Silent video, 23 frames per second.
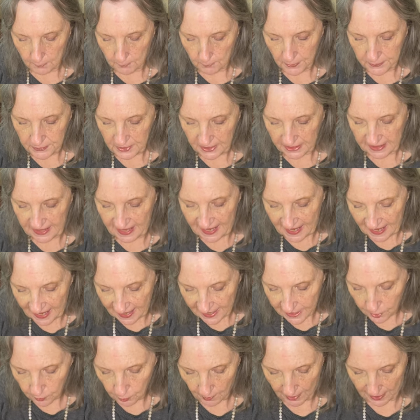But the
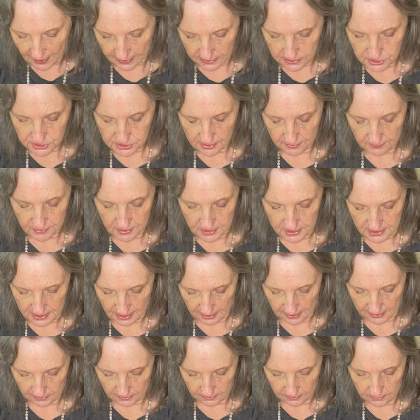cataracts of the
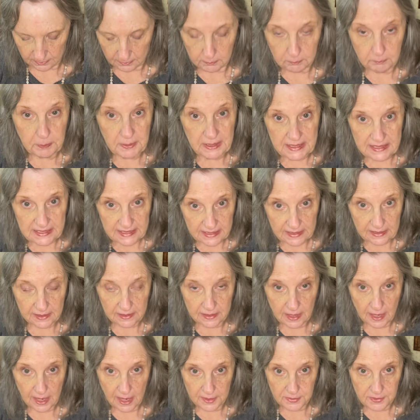Nile
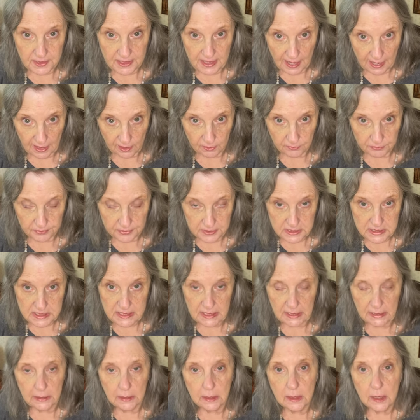begin at the
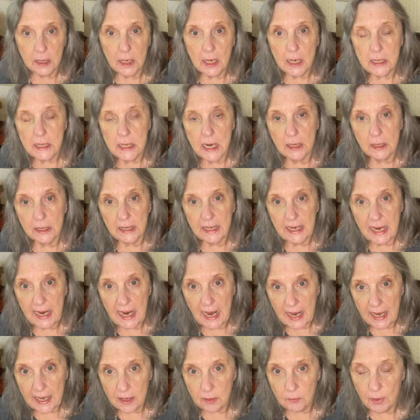Elephantine. Now,
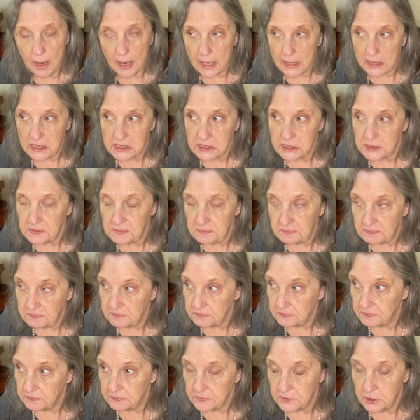cataracts,
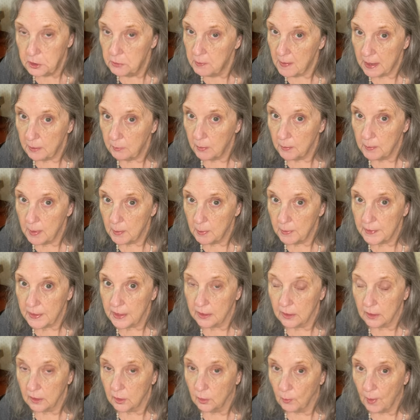you may remember
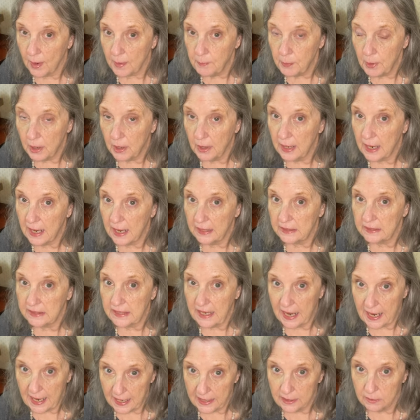that Grandpa had
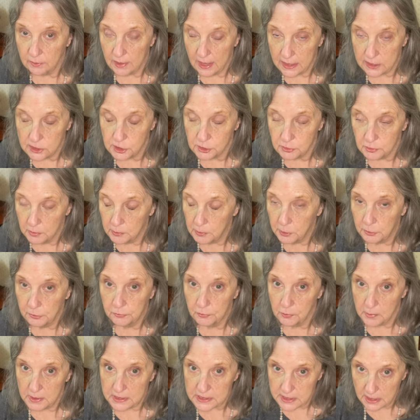cataracts removed
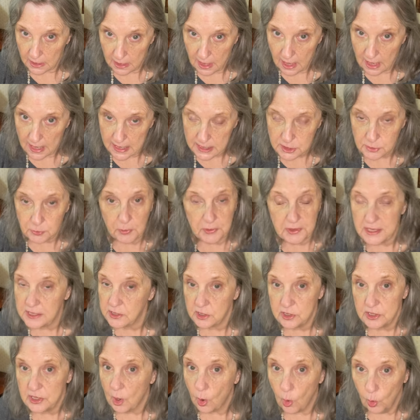from his eyes, but this
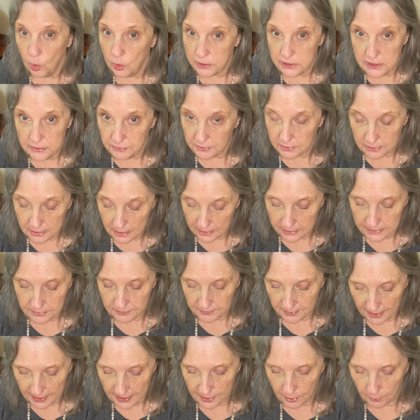is a whole different kind
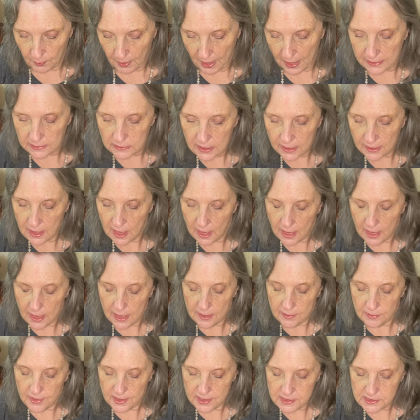of cataract.
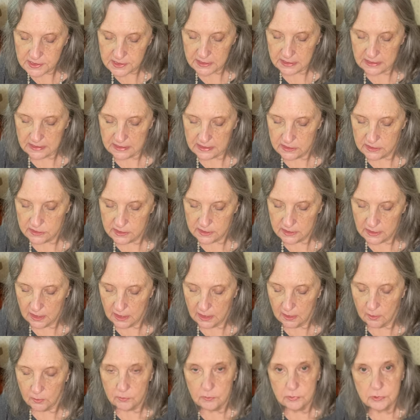This is
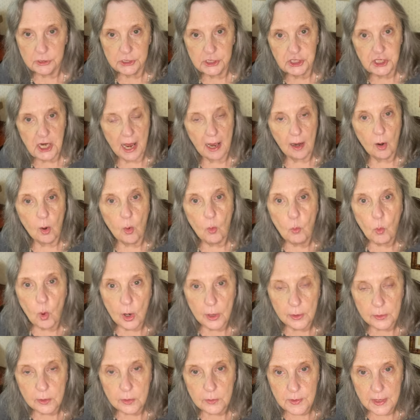shallow
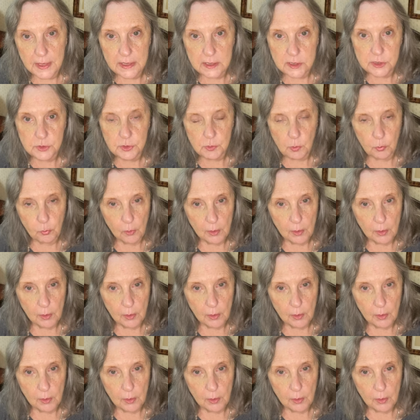water that is